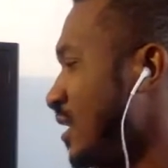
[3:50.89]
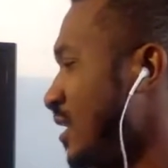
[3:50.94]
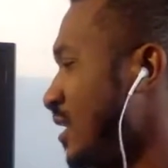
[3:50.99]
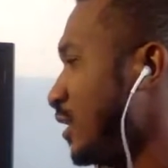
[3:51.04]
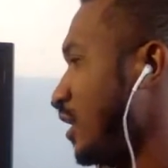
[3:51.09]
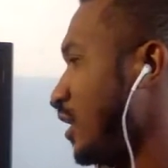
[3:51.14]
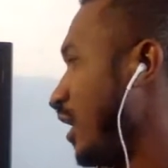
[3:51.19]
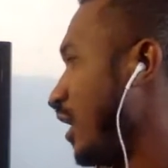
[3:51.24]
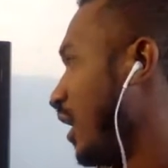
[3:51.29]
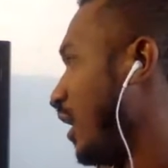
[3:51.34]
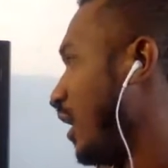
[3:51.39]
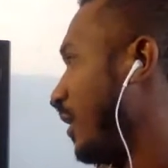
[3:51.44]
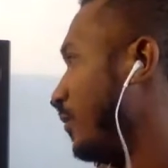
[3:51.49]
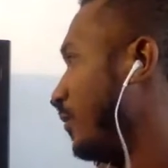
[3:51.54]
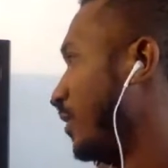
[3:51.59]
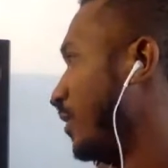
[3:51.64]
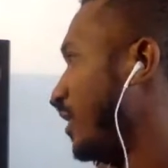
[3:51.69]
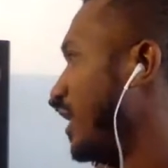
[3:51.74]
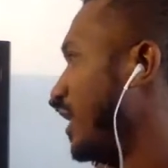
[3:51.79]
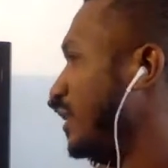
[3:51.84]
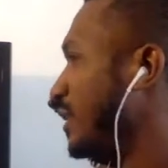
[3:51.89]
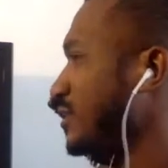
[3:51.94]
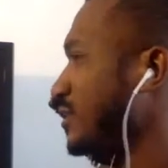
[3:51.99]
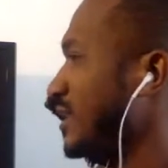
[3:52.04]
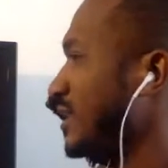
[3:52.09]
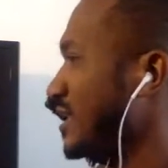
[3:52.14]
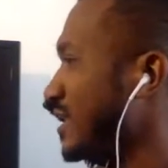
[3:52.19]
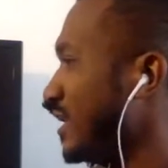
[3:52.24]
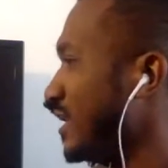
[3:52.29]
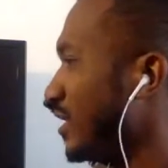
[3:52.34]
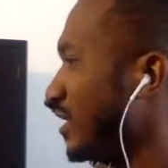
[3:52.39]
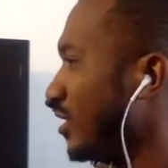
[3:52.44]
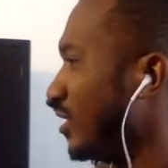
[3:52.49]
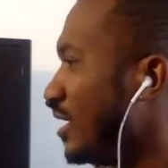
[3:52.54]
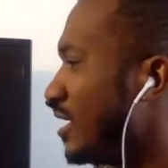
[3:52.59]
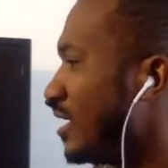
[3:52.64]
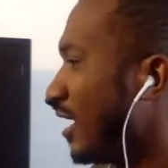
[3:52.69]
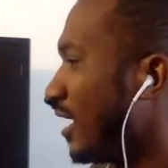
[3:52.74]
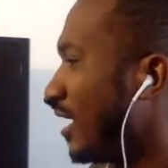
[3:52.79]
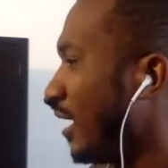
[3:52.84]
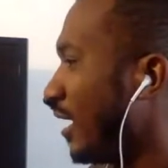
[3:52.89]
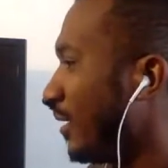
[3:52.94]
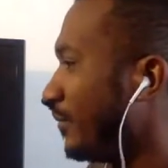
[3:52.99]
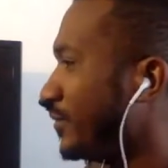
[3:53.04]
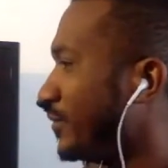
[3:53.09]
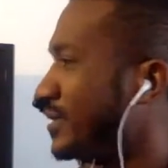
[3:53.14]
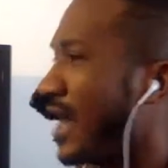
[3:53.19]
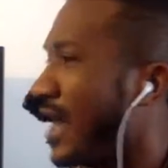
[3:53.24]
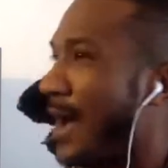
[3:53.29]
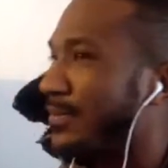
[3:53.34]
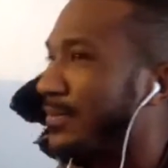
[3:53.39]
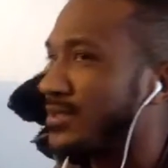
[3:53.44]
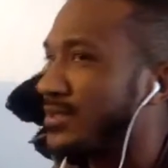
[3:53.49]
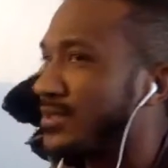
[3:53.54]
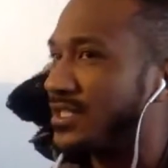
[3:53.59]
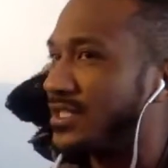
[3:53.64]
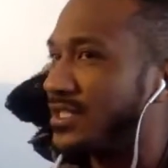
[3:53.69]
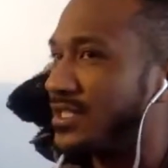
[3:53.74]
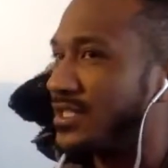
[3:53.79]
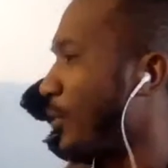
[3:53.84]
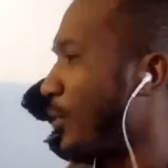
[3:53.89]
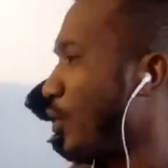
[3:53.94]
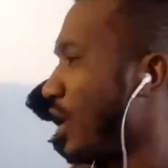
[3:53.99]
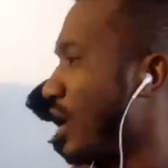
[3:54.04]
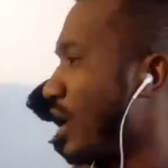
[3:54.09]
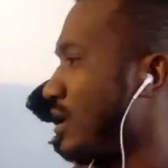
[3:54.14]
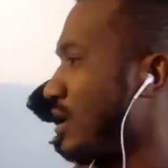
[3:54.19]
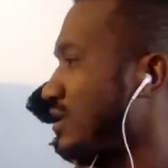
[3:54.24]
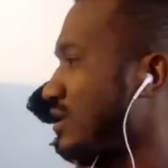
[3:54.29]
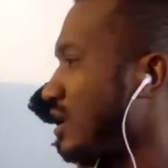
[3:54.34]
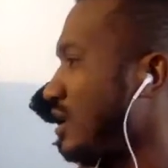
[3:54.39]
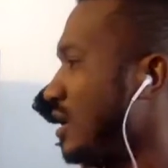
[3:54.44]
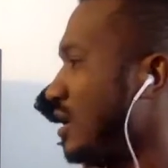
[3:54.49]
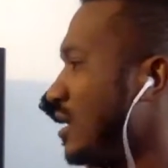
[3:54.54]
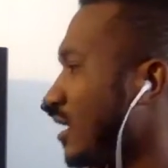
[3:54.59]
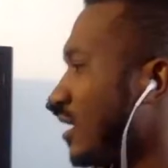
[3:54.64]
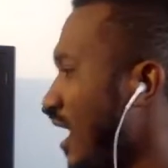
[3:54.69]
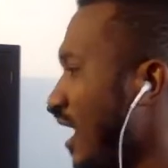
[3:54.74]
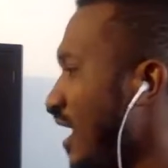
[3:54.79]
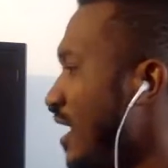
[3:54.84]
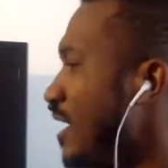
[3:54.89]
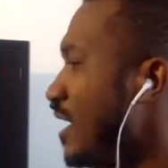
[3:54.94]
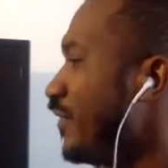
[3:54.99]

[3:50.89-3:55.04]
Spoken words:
What else do they steal? Tops to Tupperwares, okay?